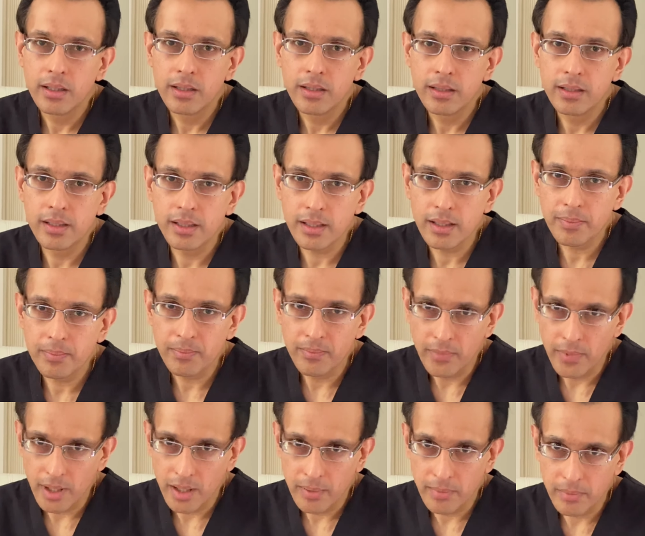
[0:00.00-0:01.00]
The other
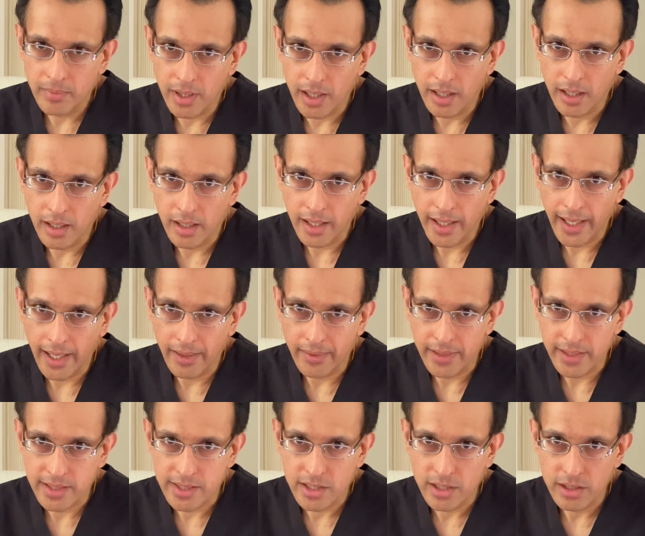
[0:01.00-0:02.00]

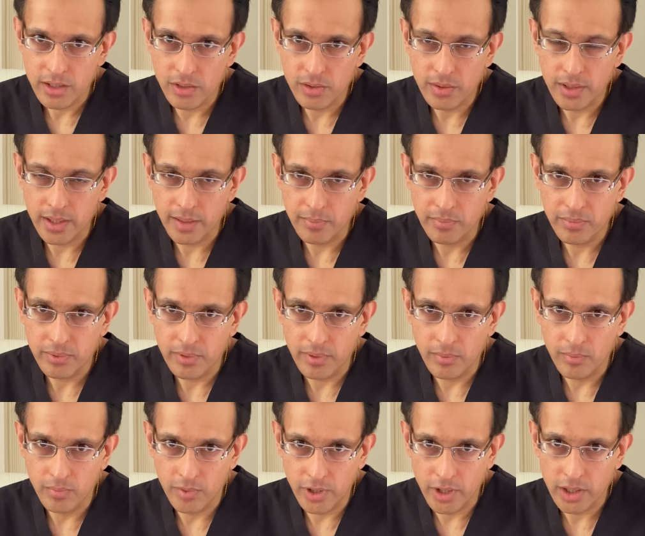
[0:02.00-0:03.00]
areas you can
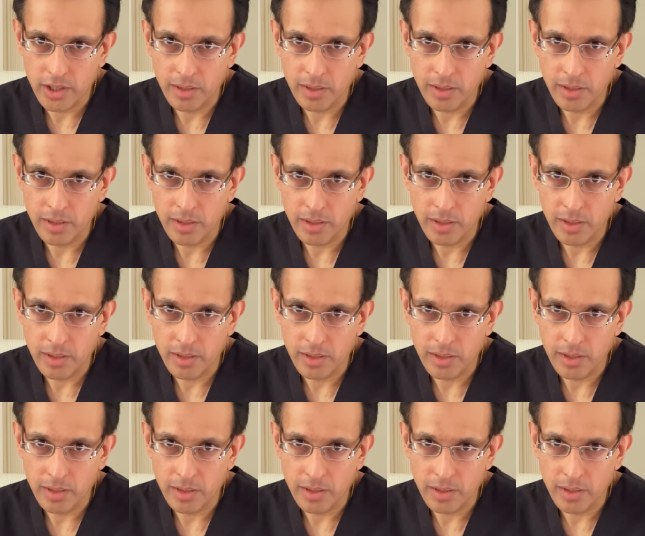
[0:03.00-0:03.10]
work